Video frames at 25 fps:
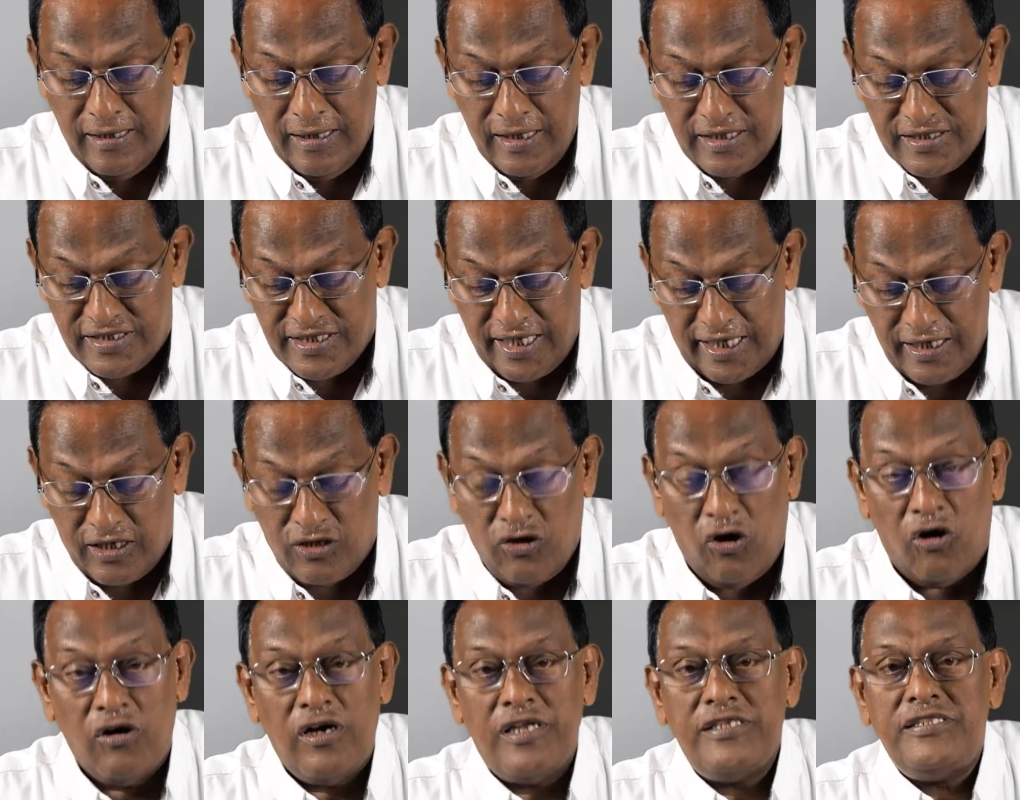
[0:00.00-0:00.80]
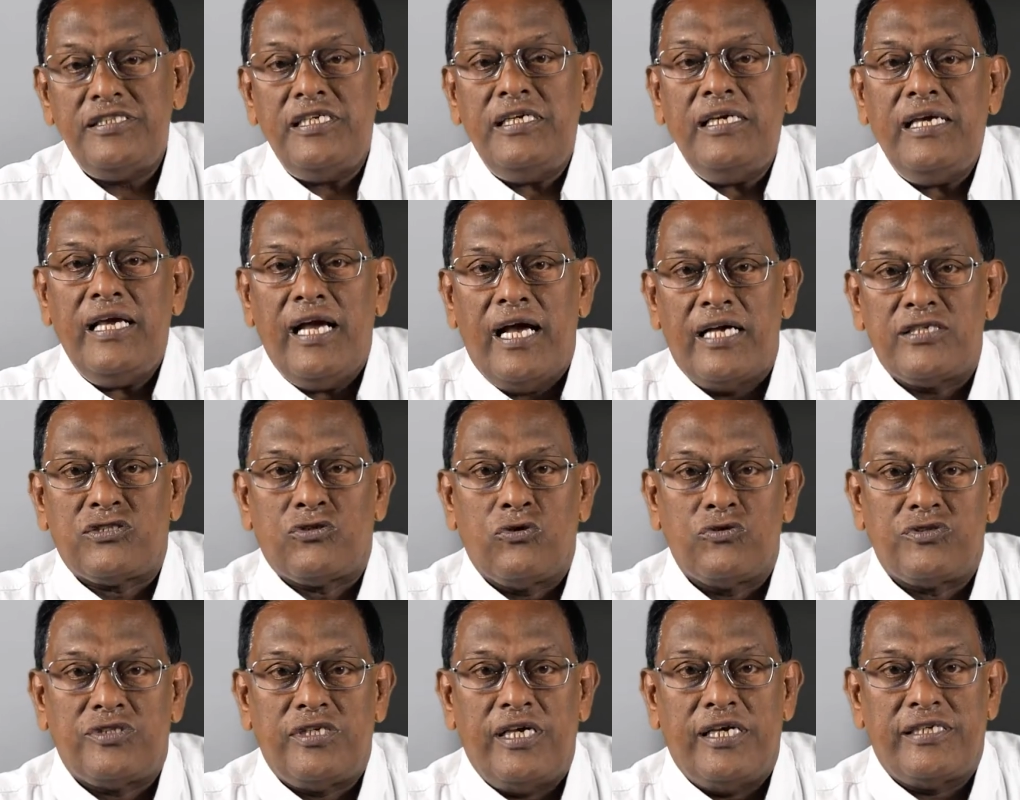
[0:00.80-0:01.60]
Psychology
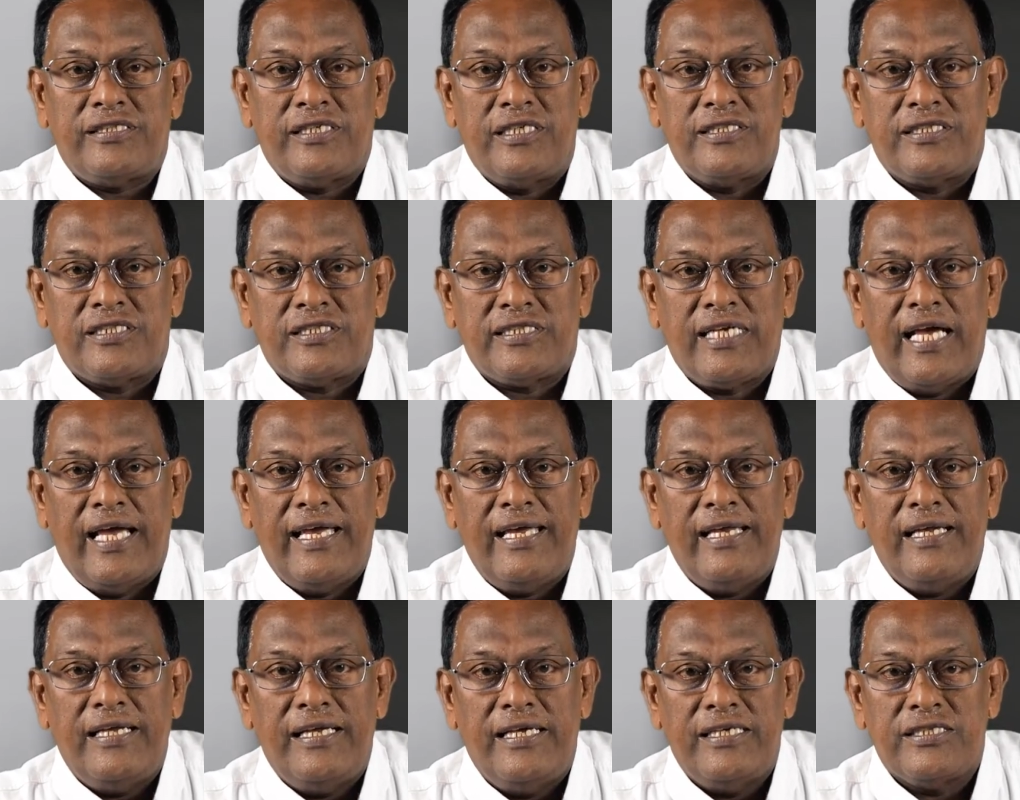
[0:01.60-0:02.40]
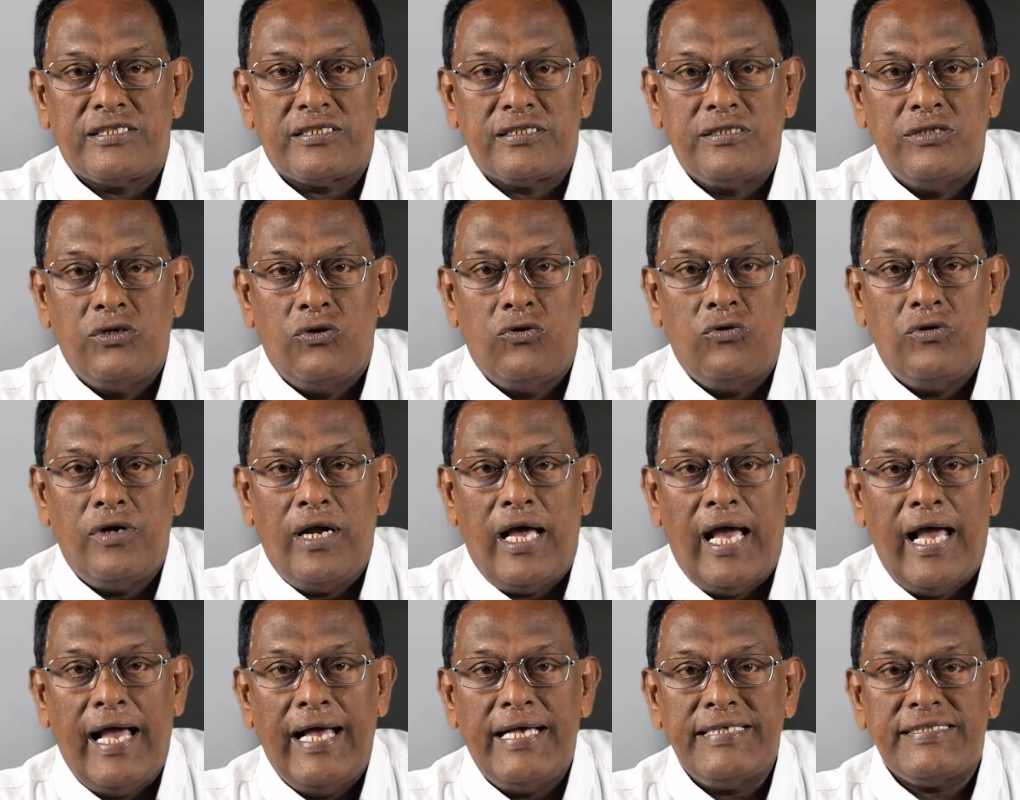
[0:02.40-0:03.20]
Association style is known
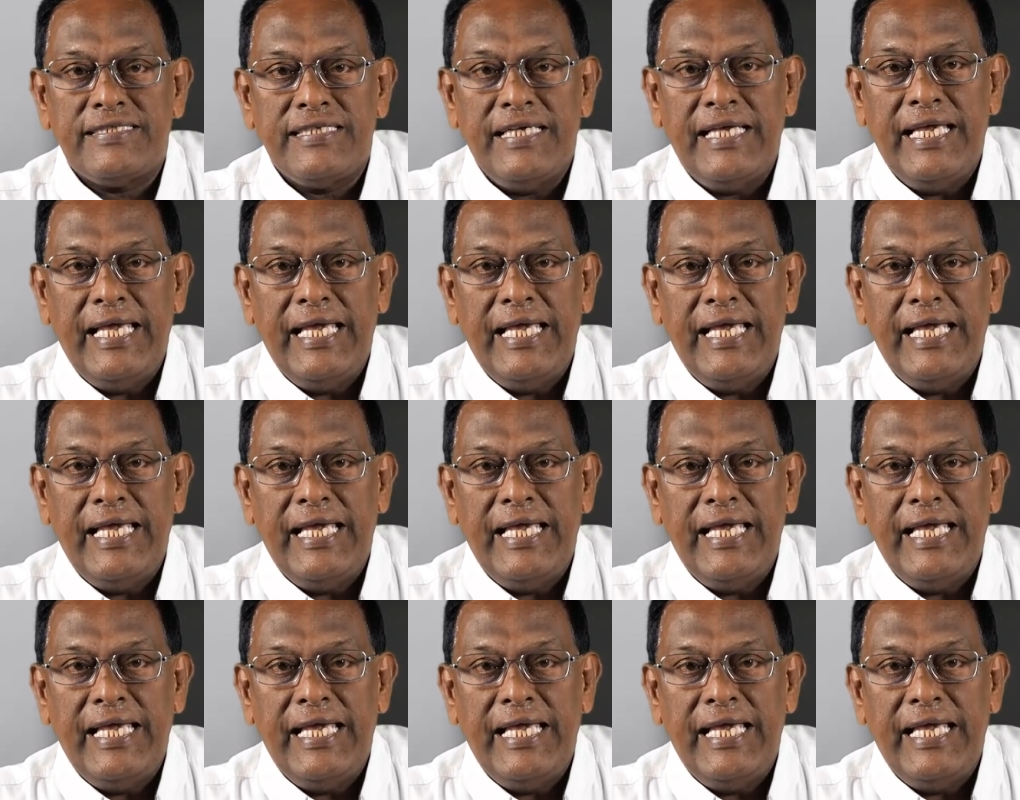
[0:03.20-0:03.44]
as